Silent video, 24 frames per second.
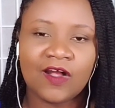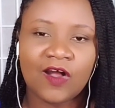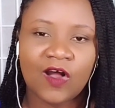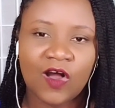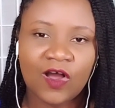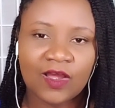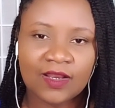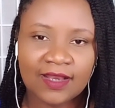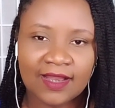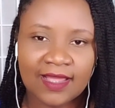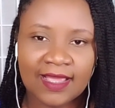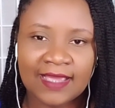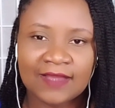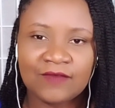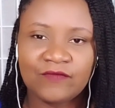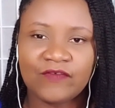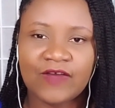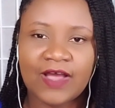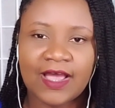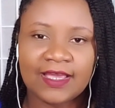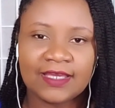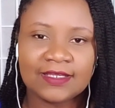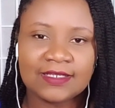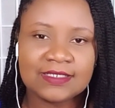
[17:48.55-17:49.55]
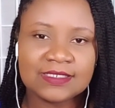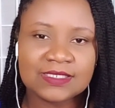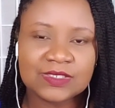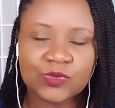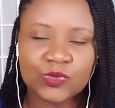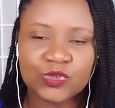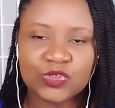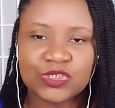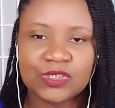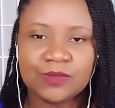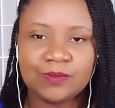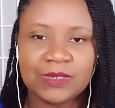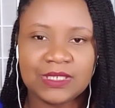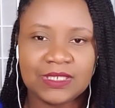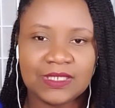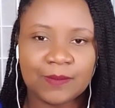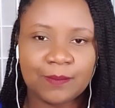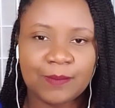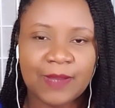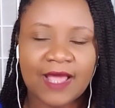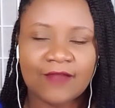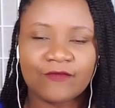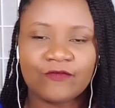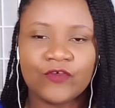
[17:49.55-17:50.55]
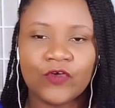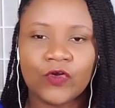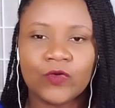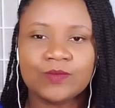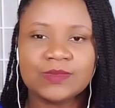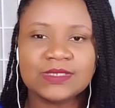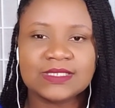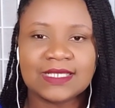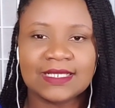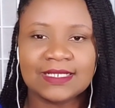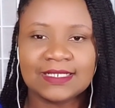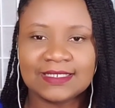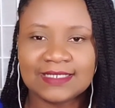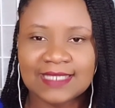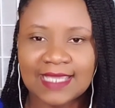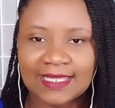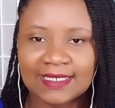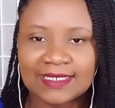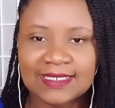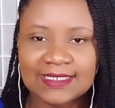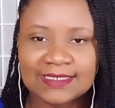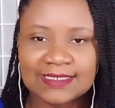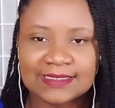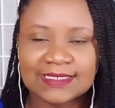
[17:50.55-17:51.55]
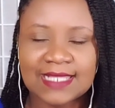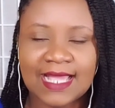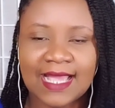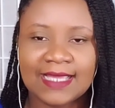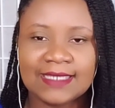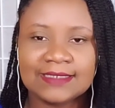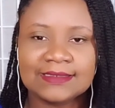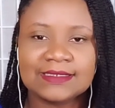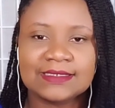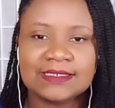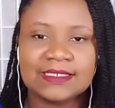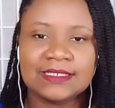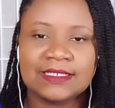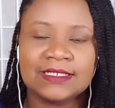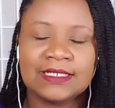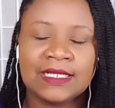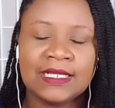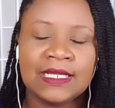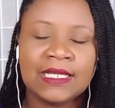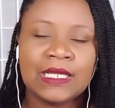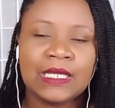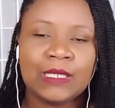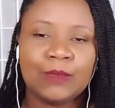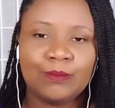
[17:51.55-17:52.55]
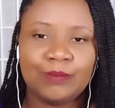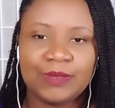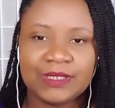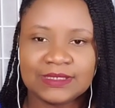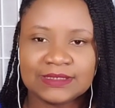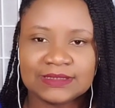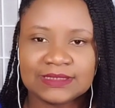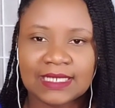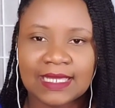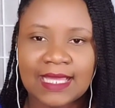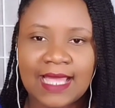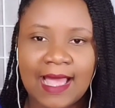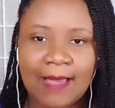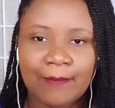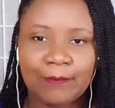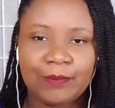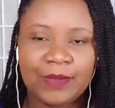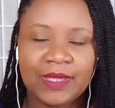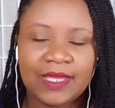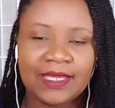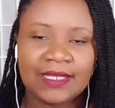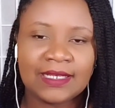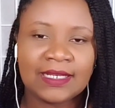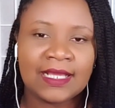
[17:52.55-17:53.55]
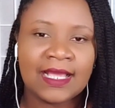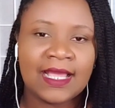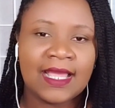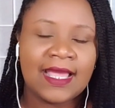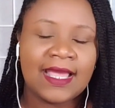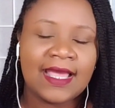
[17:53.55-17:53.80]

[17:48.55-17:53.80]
online via these social media platforms and then decide to build a campaign.